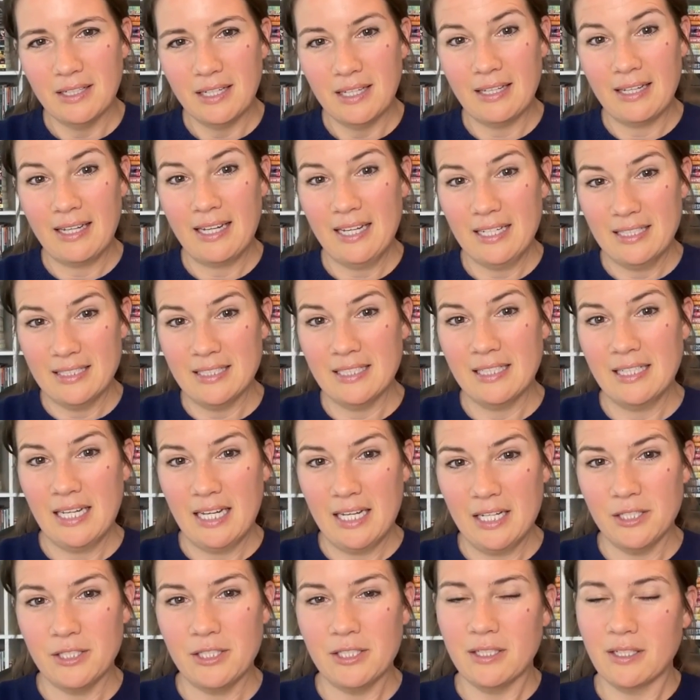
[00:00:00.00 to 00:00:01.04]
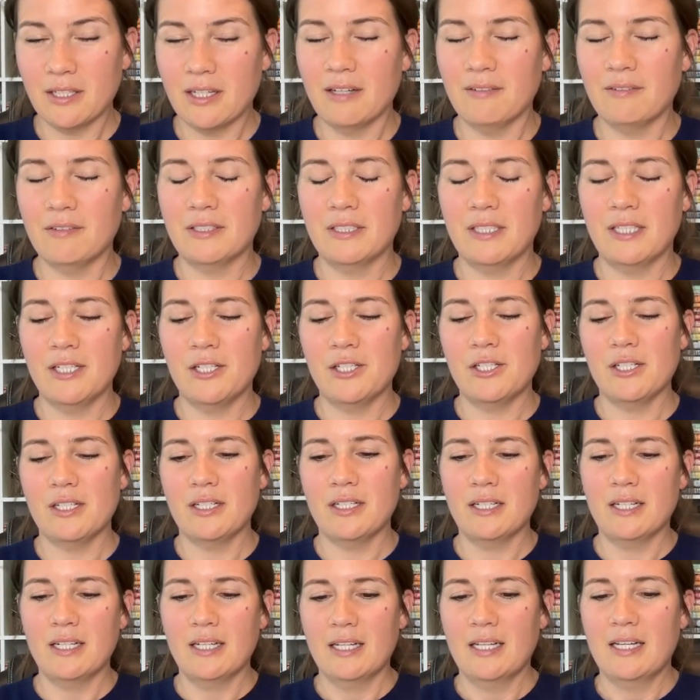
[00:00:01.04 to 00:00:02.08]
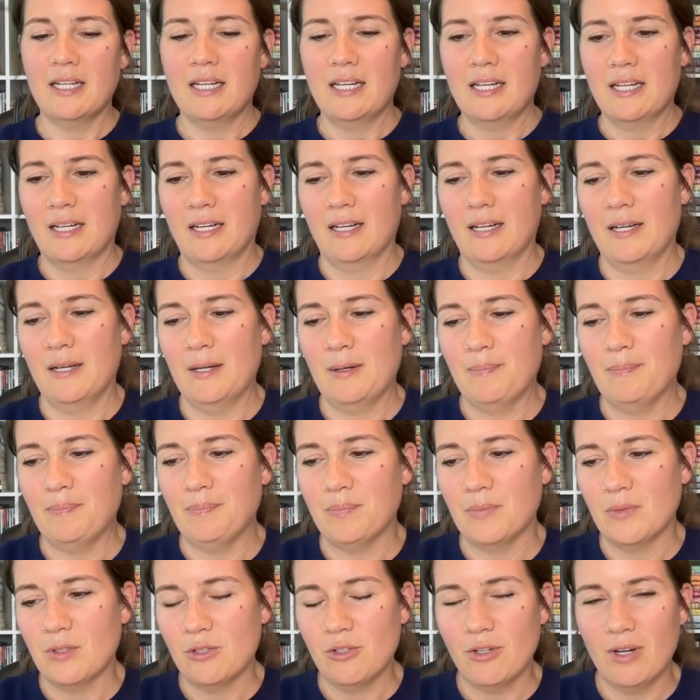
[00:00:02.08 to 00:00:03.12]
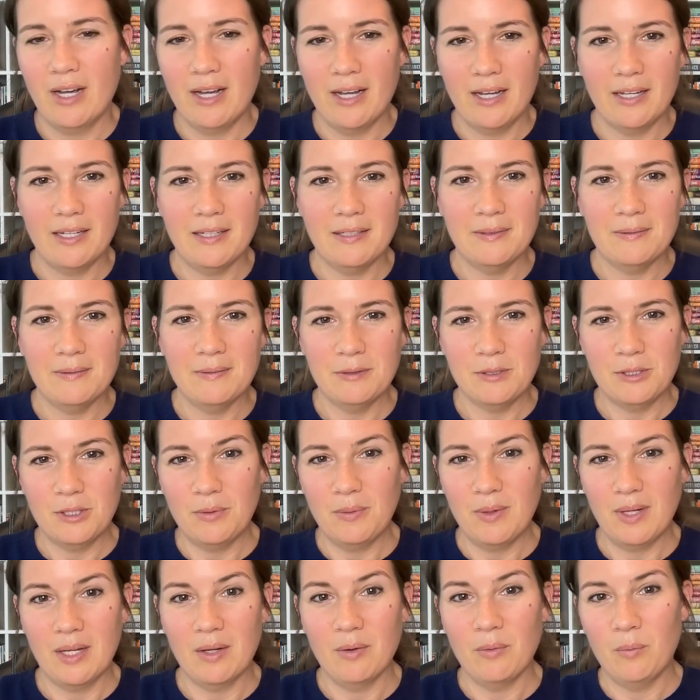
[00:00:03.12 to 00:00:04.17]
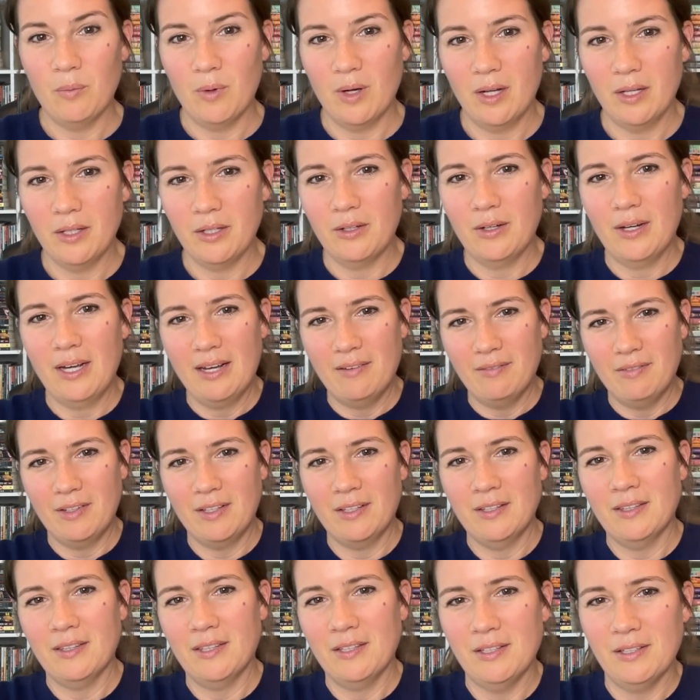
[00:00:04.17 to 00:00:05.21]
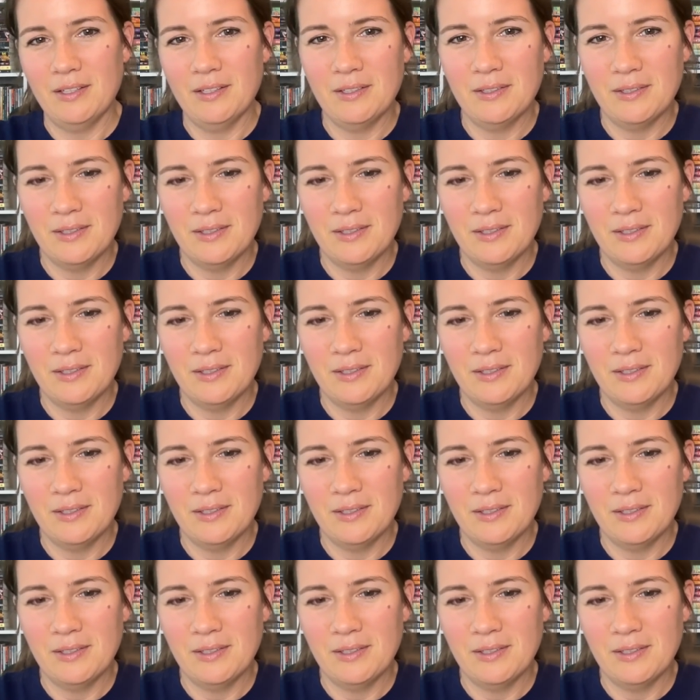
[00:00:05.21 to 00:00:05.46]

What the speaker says: kids engaged in the conversation, try doing it while you're having the